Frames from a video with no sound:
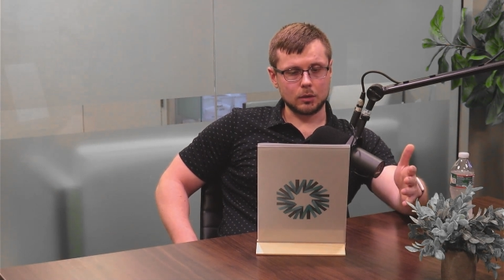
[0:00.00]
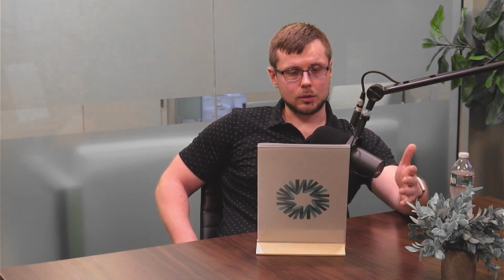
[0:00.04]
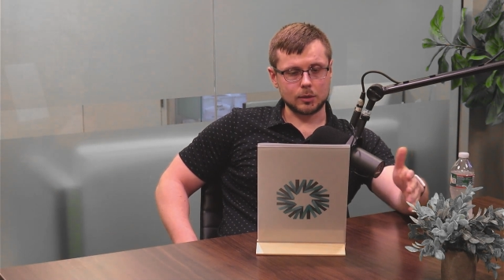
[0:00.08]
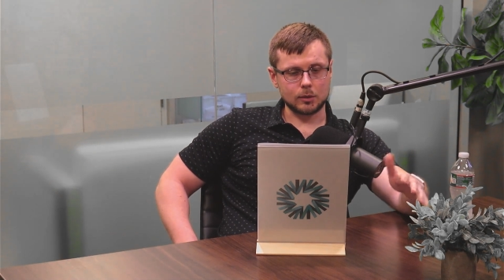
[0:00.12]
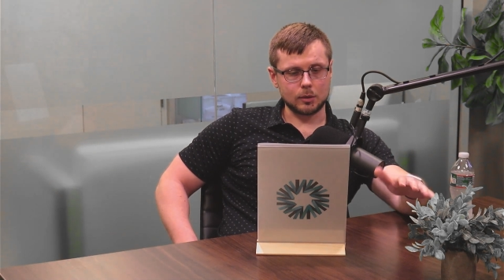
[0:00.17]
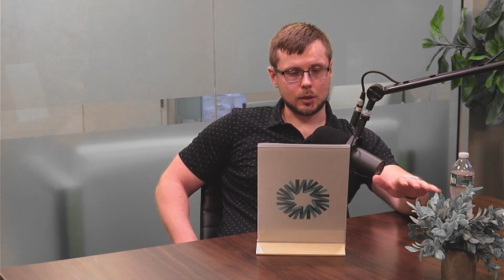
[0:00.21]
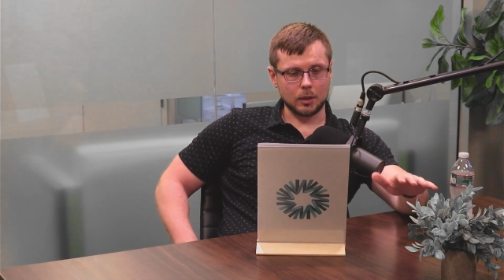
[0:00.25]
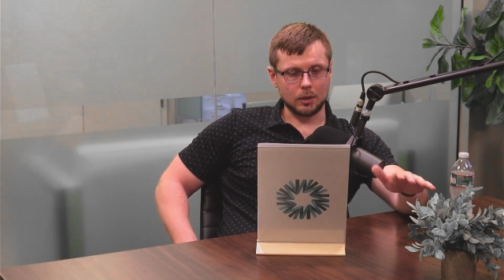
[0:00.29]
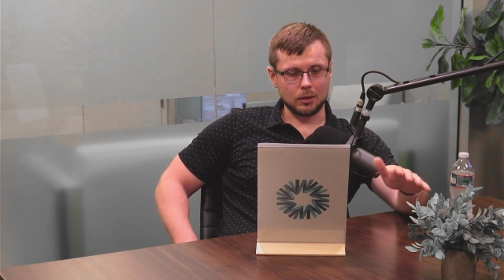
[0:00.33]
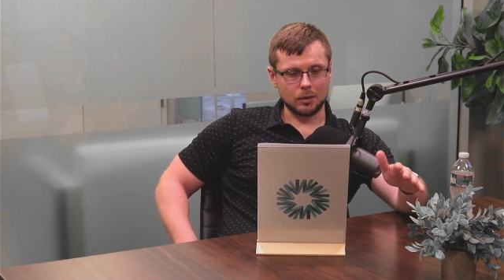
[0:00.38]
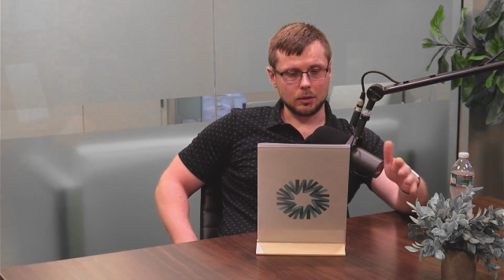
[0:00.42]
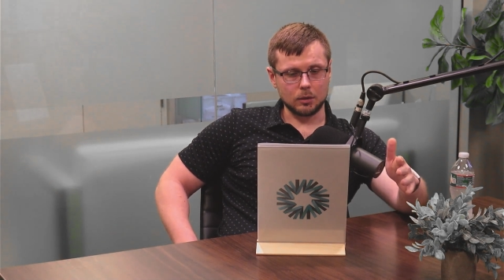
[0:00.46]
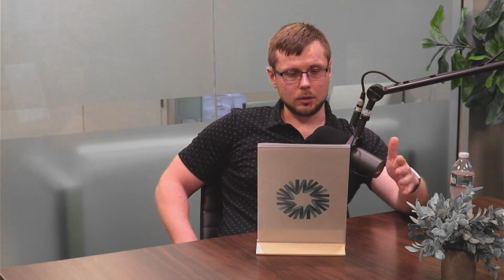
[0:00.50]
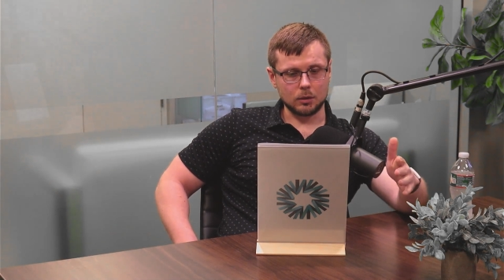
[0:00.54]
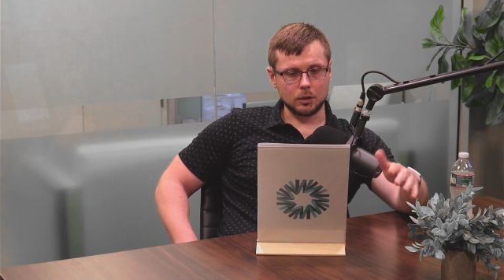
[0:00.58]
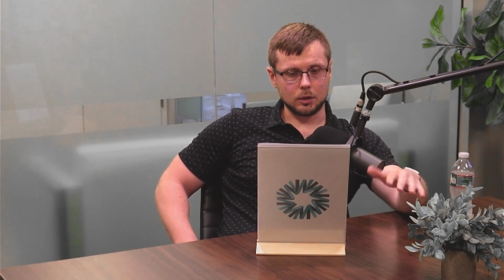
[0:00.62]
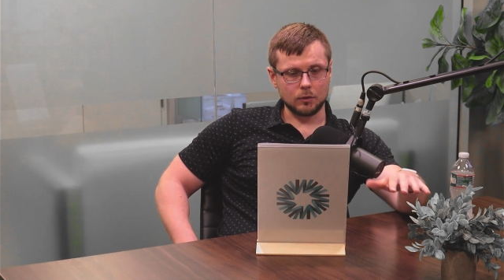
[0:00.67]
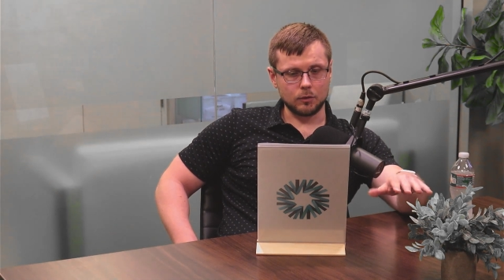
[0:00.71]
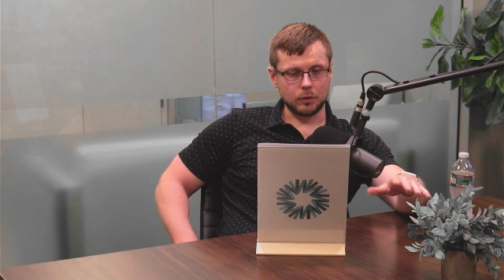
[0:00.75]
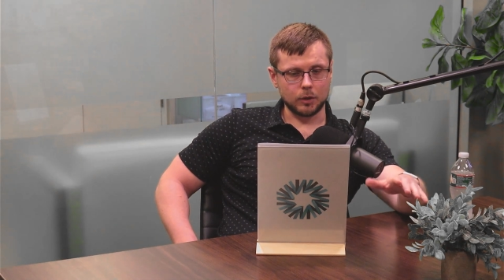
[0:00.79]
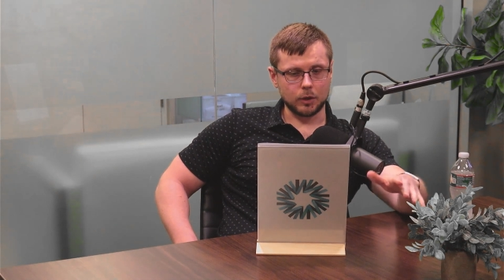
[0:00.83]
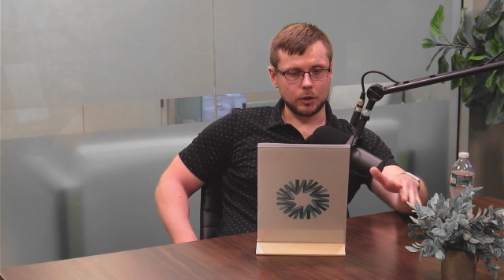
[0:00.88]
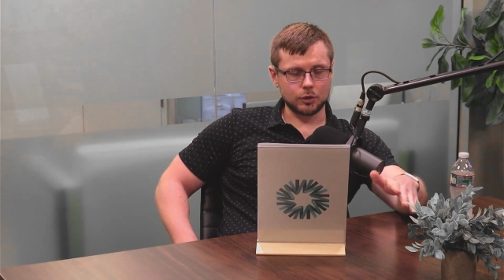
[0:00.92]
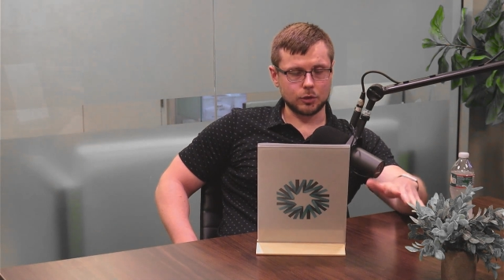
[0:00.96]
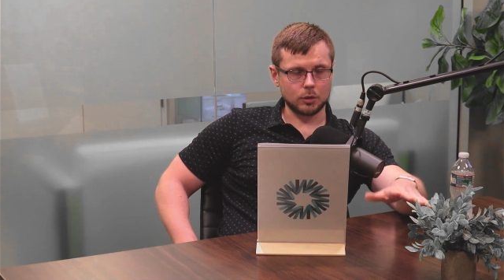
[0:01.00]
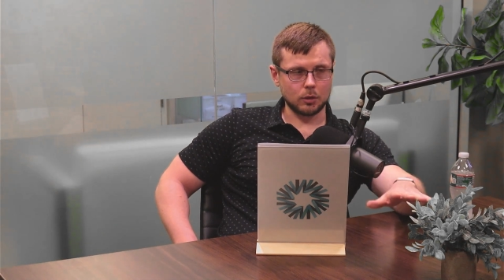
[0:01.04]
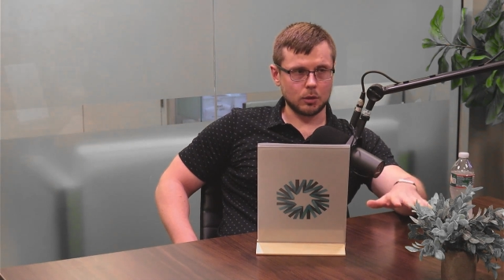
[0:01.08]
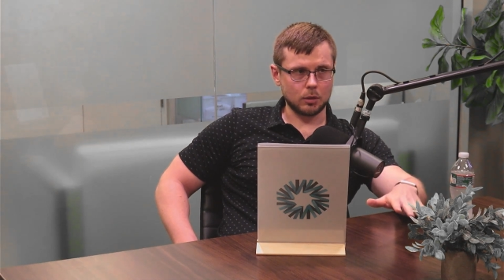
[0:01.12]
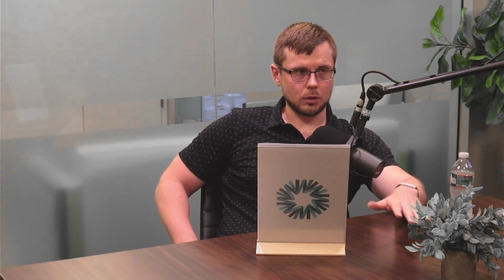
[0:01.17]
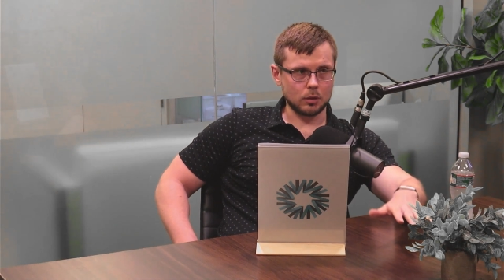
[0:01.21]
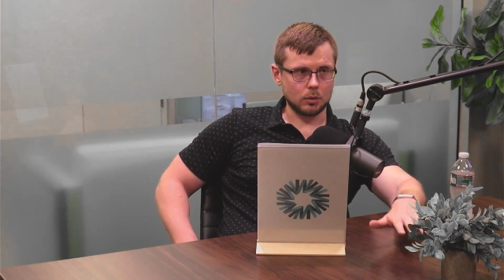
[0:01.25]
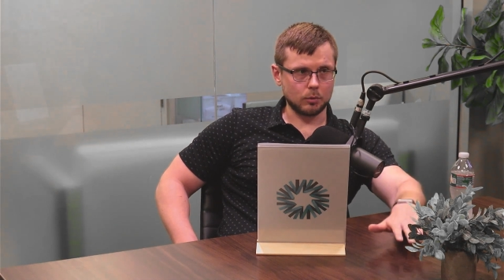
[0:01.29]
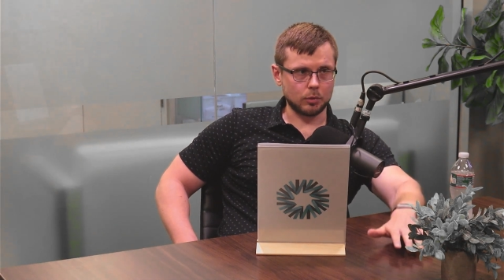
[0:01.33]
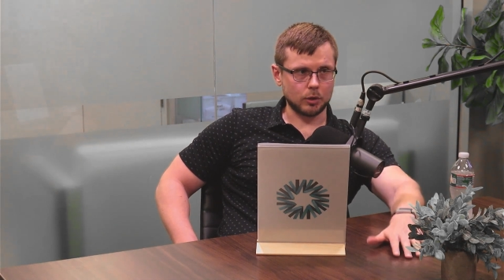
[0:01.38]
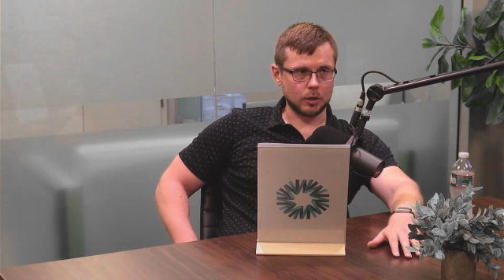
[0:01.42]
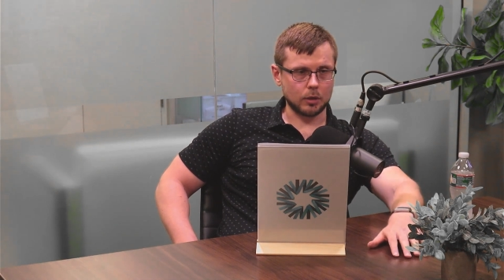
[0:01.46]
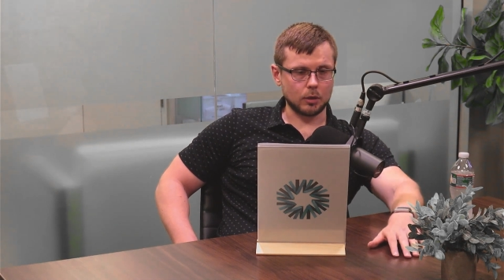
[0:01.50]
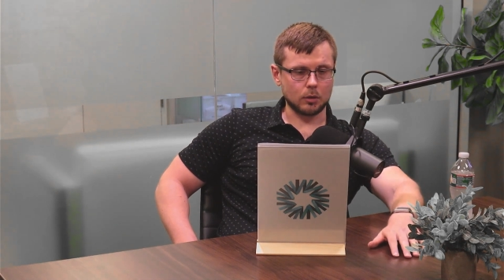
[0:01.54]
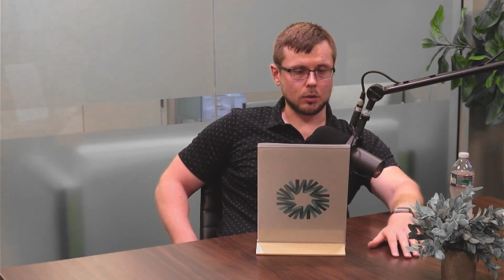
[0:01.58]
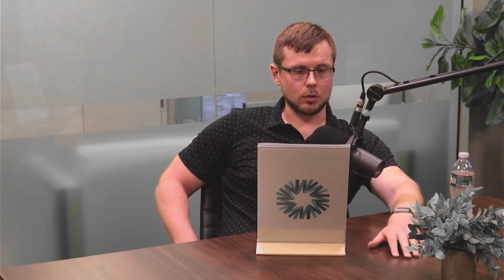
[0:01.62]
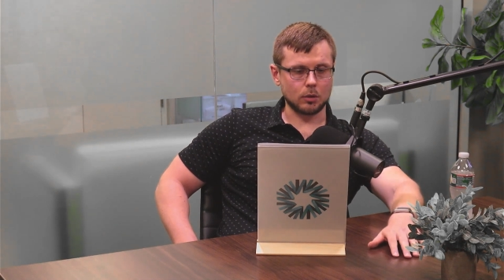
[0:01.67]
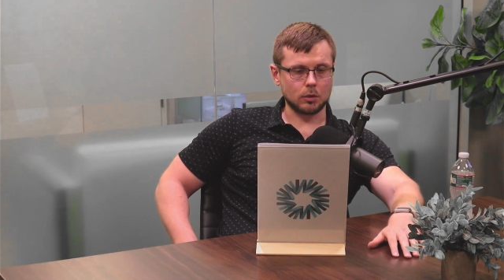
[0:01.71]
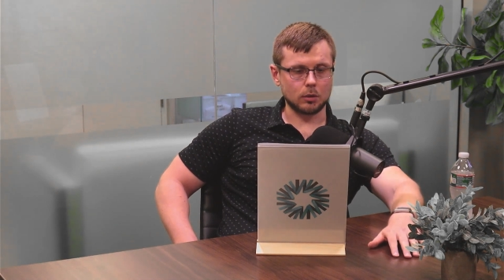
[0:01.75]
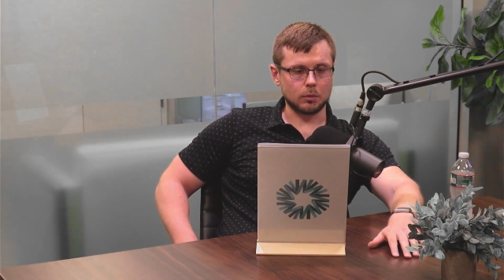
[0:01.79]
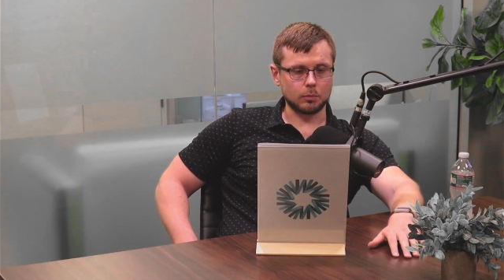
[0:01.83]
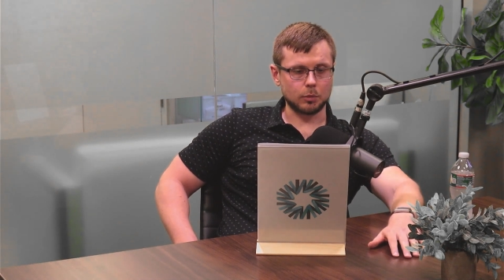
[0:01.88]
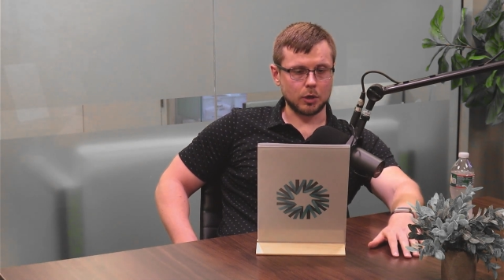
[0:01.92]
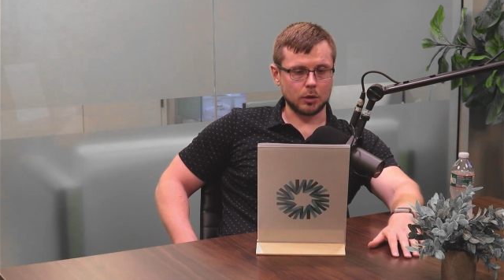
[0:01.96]
It is slightly deflationary depending
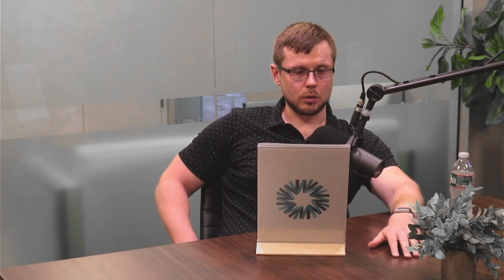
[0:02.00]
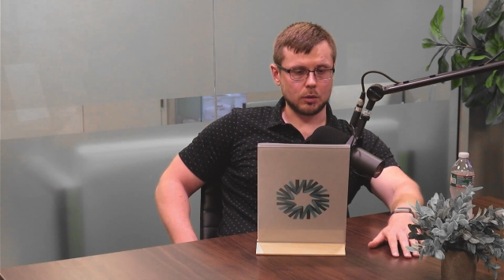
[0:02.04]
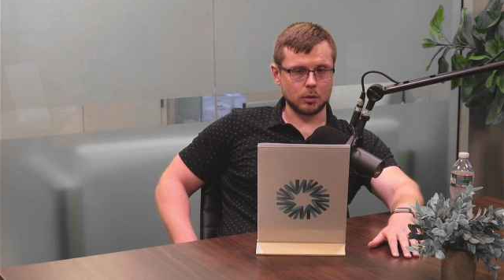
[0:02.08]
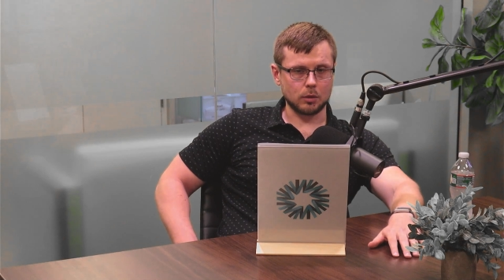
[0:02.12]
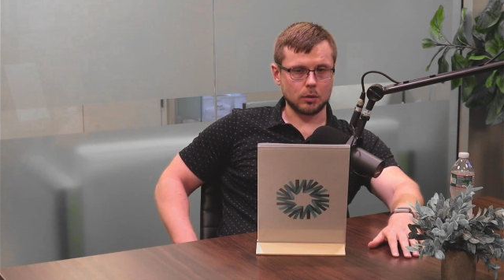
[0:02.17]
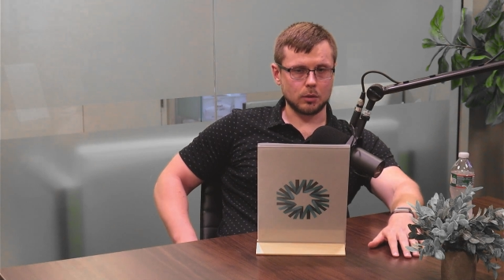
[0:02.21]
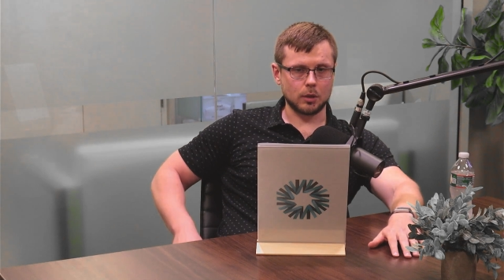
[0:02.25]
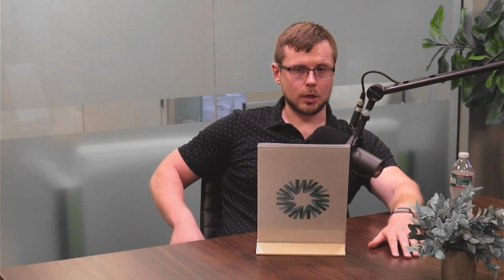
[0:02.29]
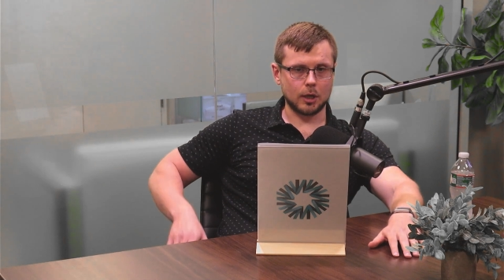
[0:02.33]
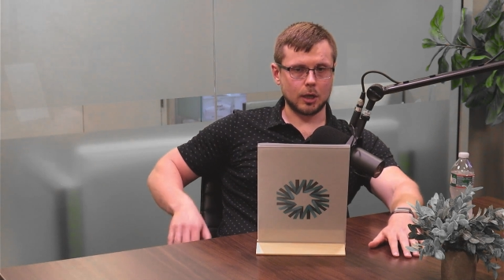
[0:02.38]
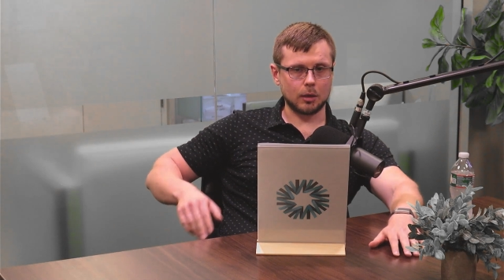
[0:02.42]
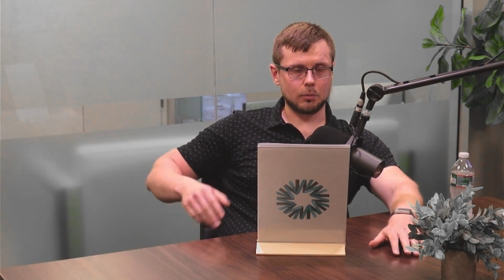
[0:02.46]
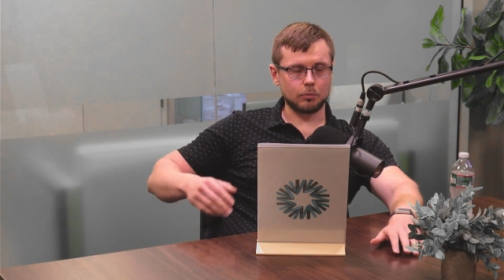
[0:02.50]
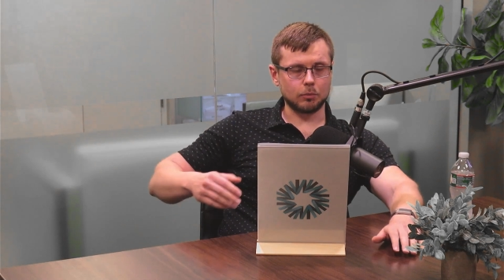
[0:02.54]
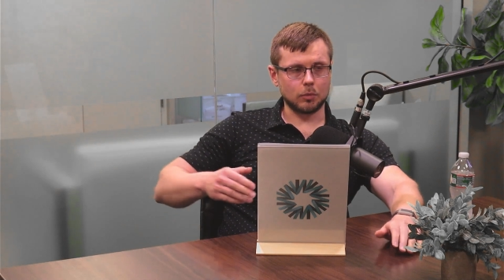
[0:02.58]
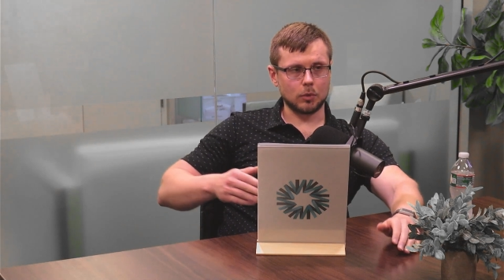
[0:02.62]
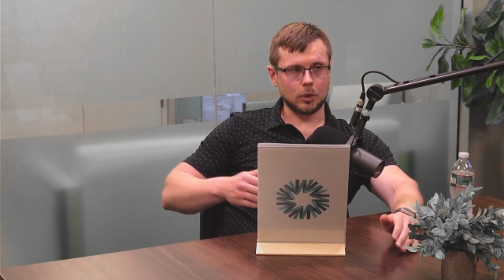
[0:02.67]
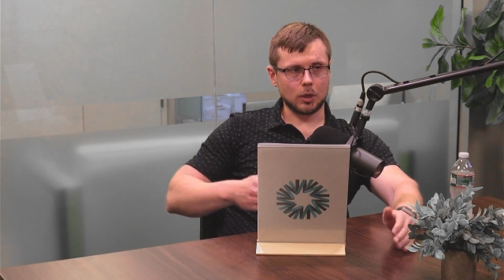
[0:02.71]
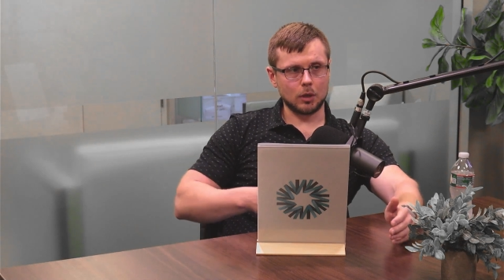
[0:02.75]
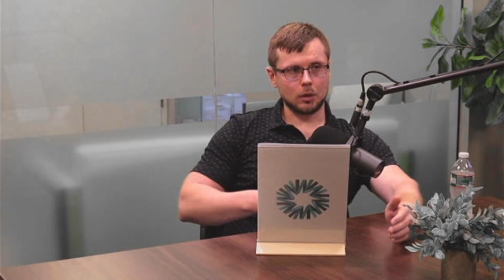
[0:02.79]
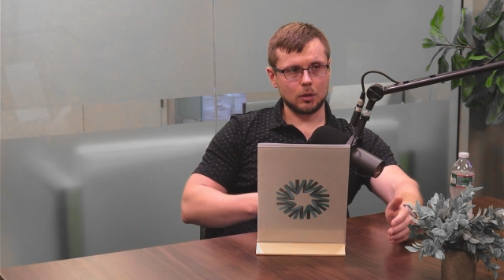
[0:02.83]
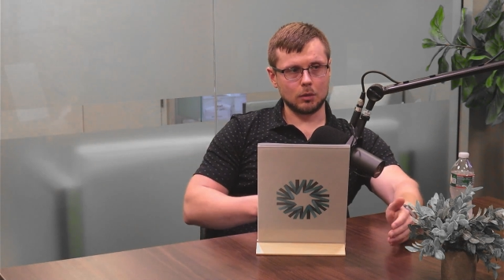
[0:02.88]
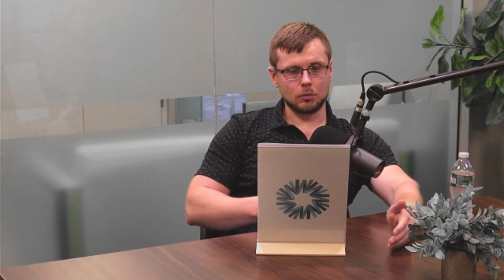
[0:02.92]
on the period of time.